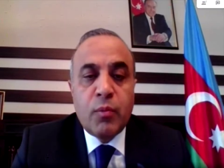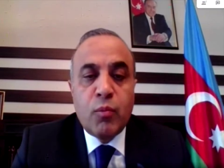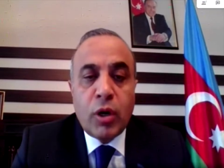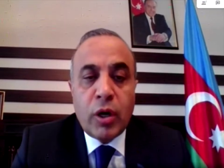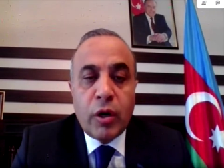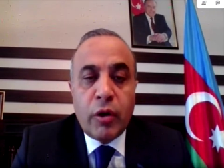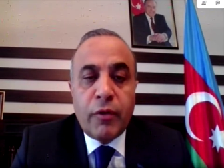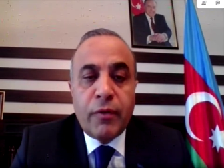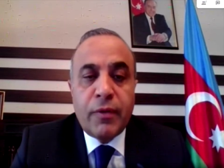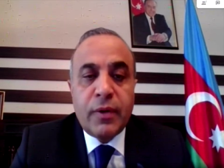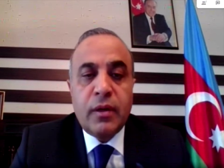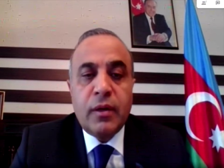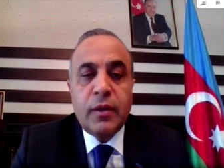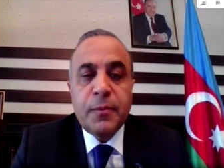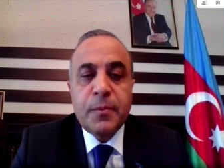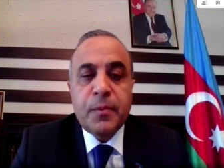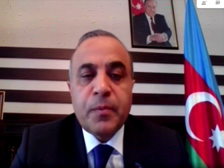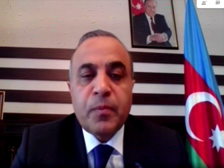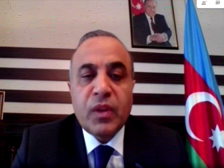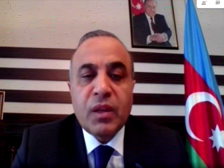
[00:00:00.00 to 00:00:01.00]

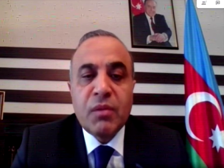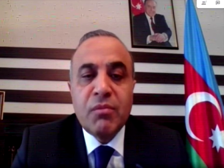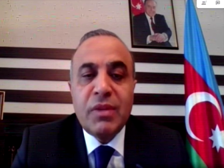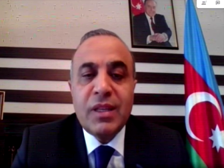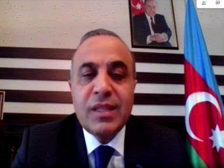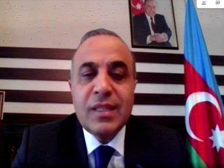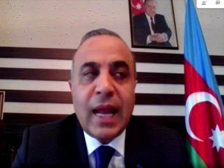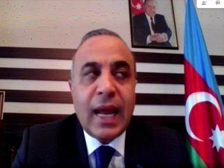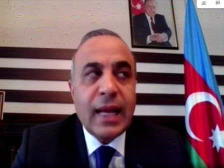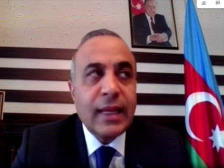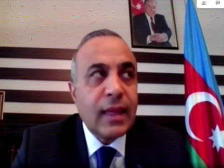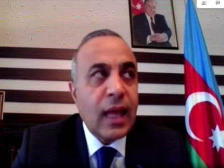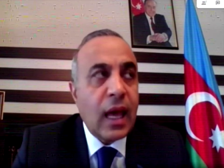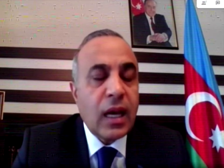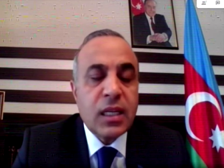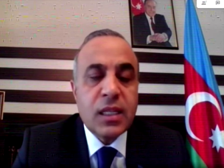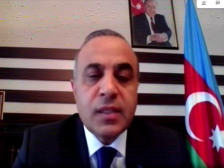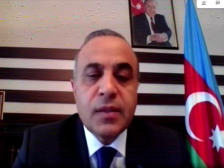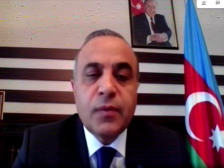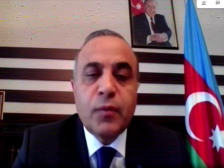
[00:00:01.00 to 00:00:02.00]
Moreover, missile
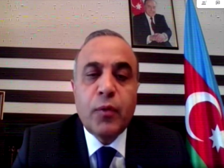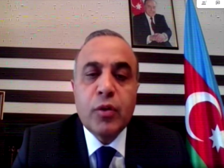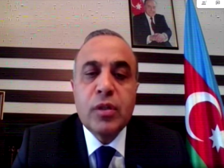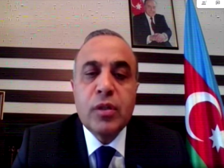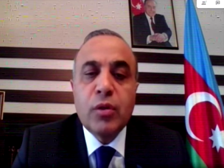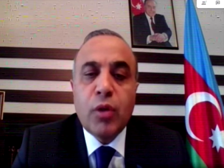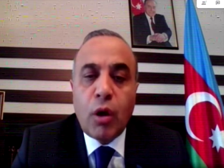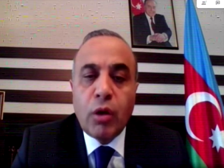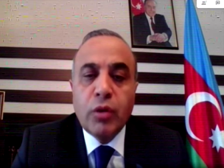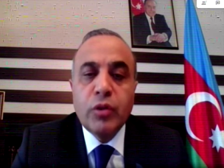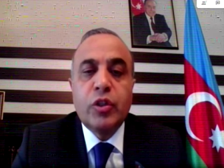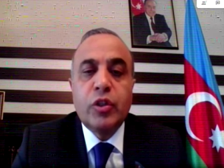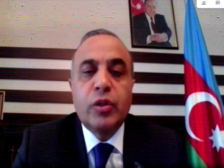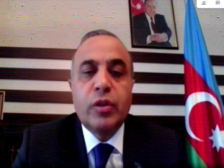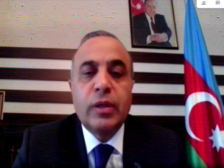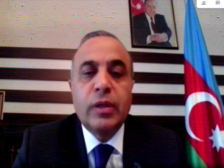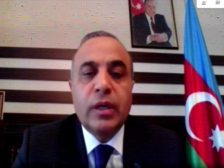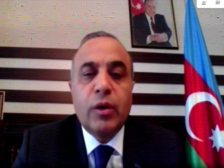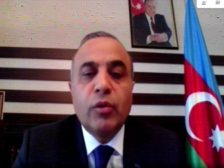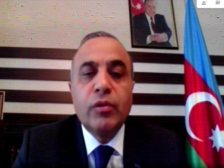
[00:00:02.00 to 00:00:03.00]
attacks was
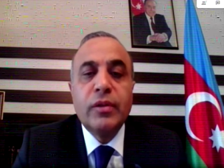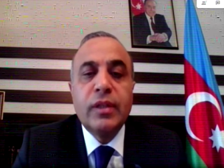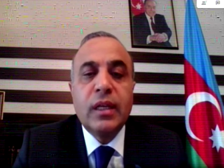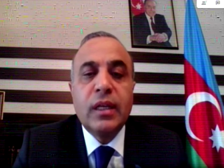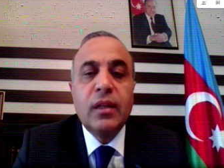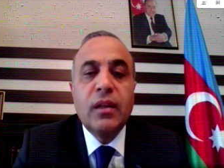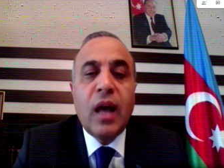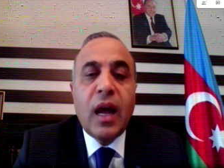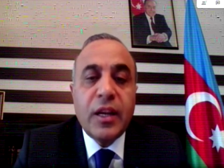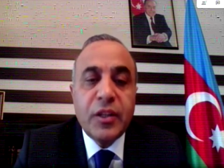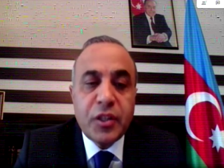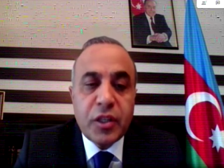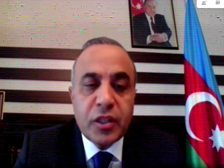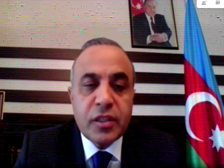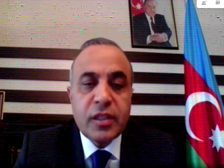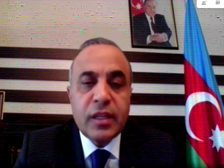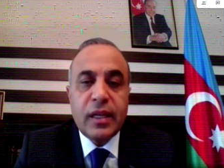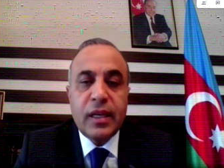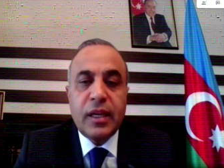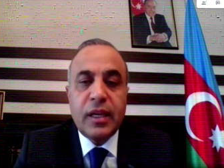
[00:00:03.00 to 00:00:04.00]
launched on the
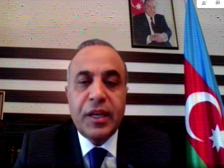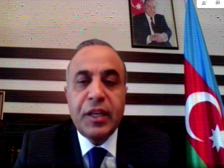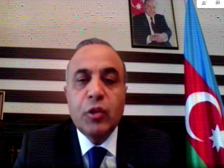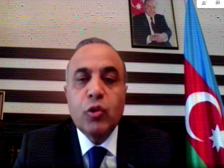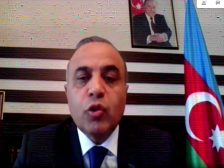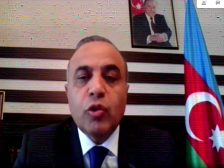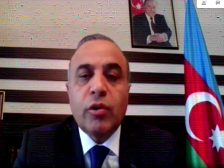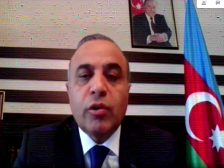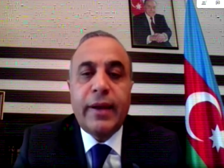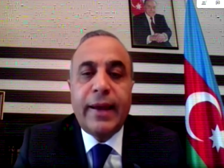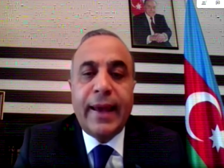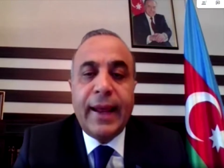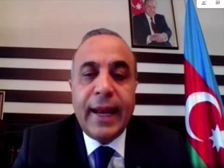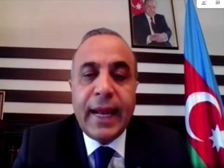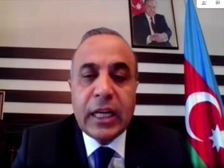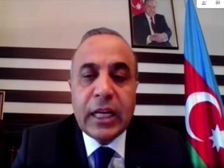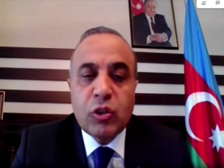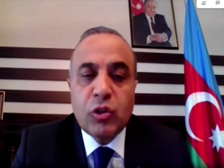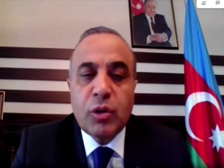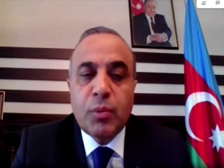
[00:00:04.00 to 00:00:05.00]
largest
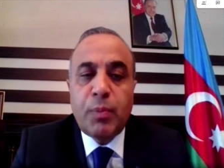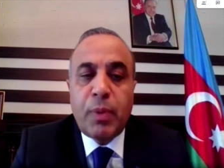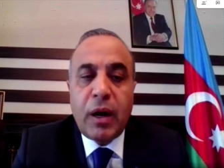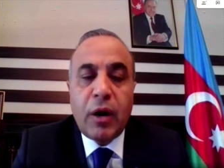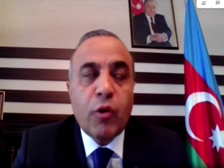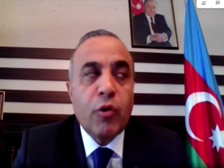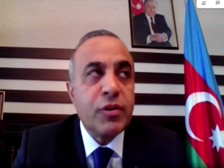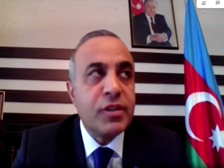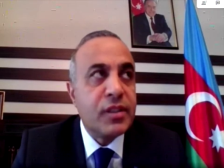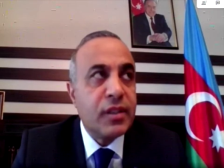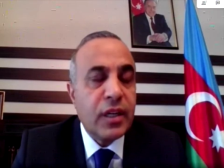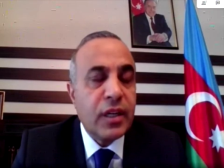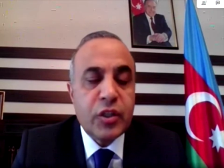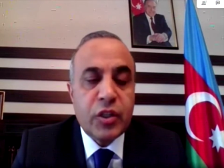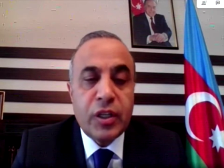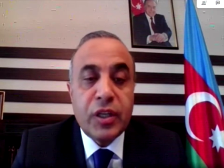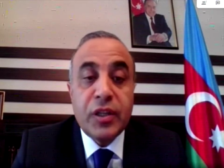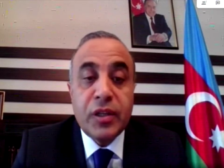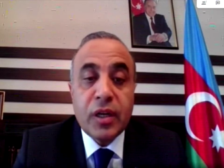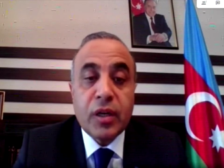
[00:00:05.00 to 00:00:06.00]
hydroelectric power
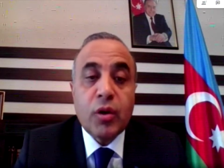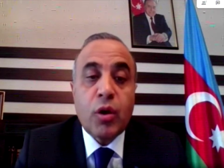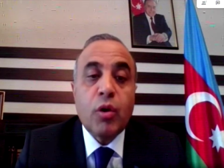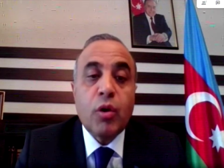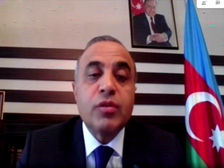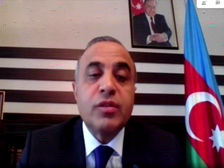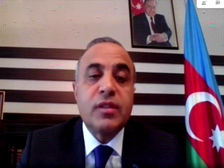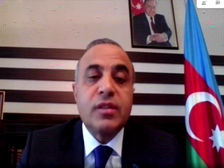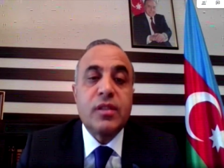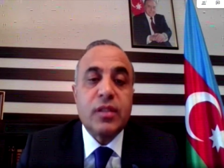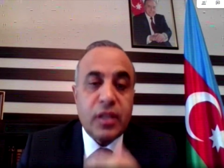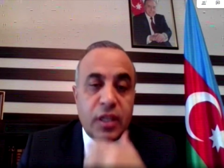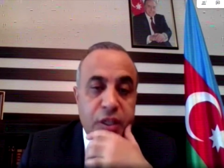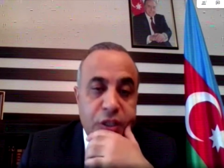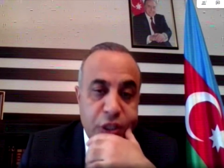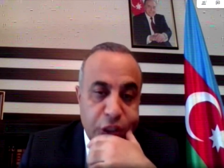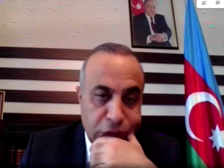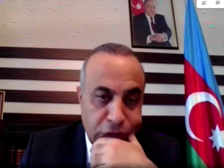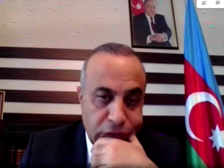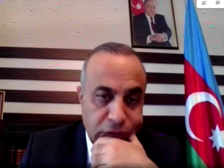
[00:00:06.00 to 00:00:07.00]
station in the Caucasus
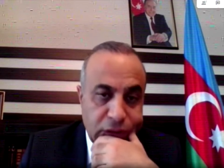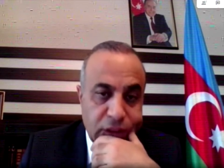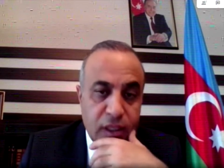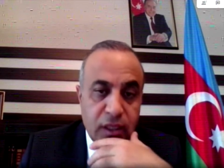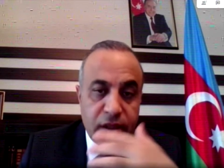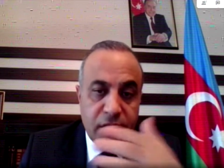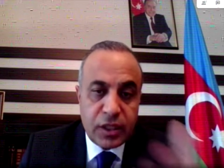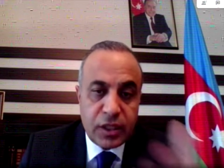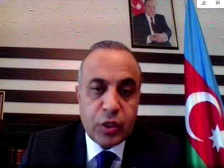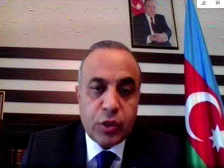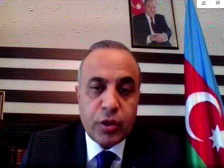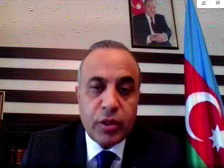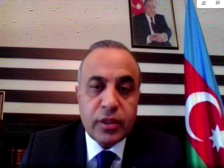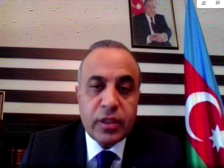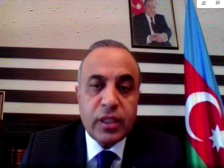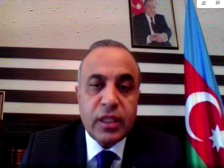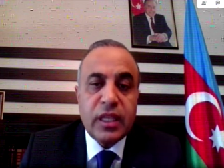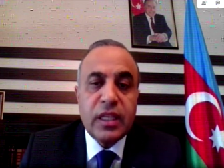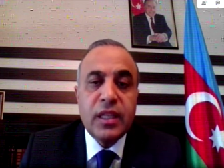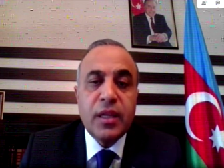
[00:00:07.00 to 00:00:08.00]
region,
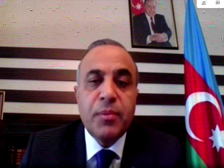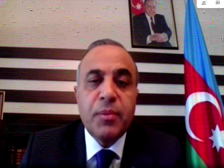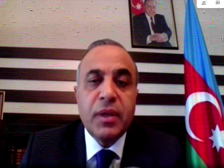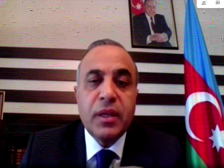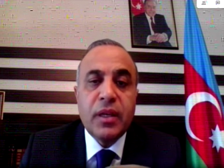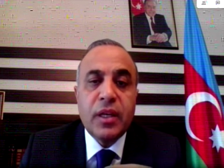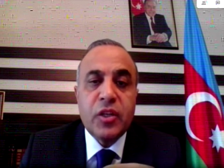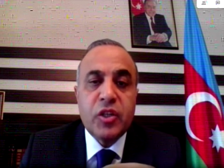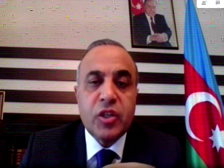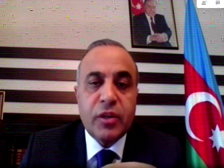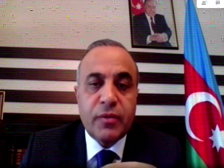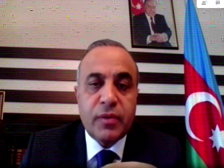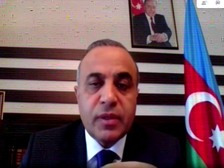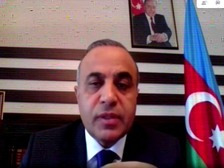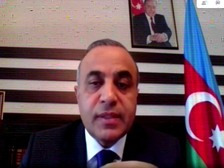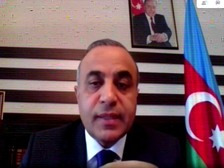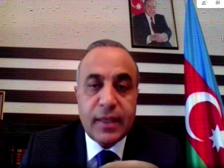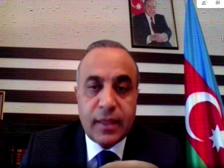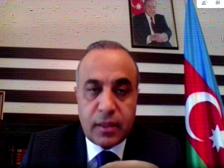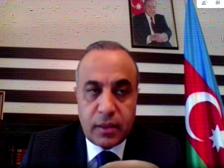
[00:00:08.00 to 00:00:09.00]
situated in the
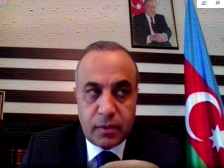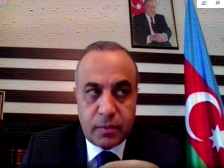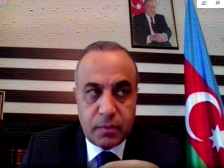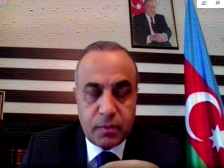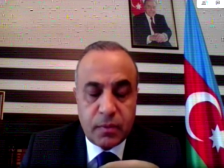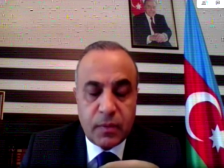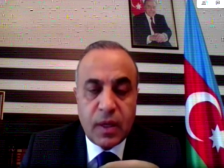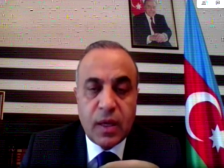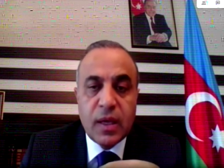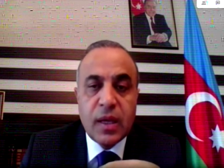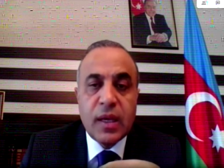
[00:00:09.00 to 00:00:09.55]
Mingachever city.